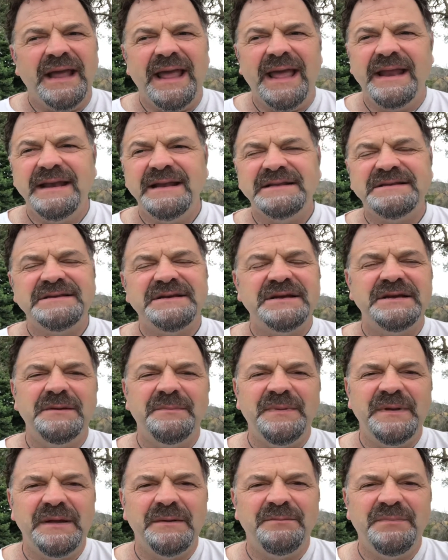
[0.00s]
and it's going to
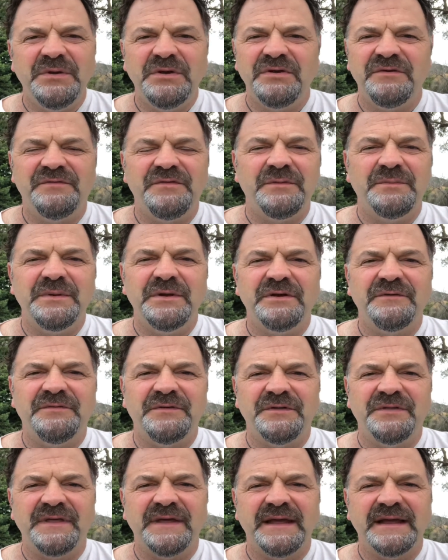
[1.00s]
be a beautiful,
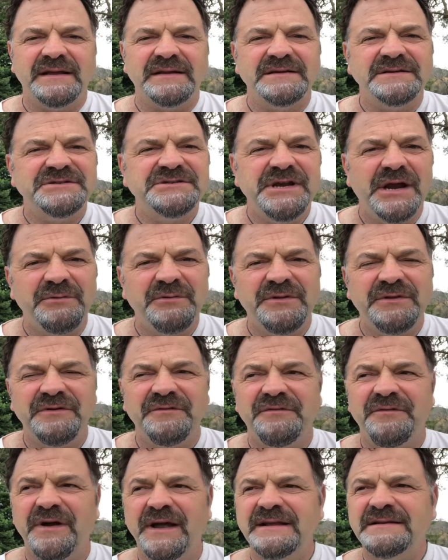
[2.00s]
beautiful thing. Share with
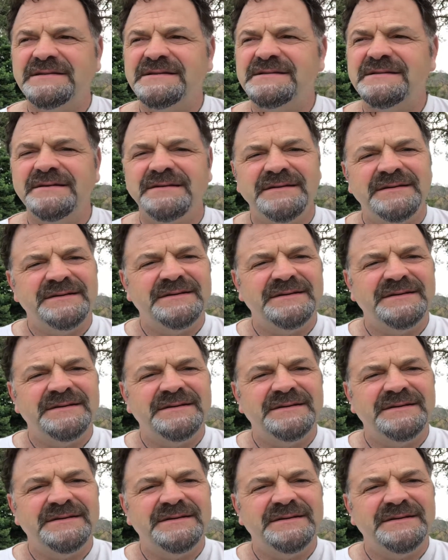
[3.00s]
your friends.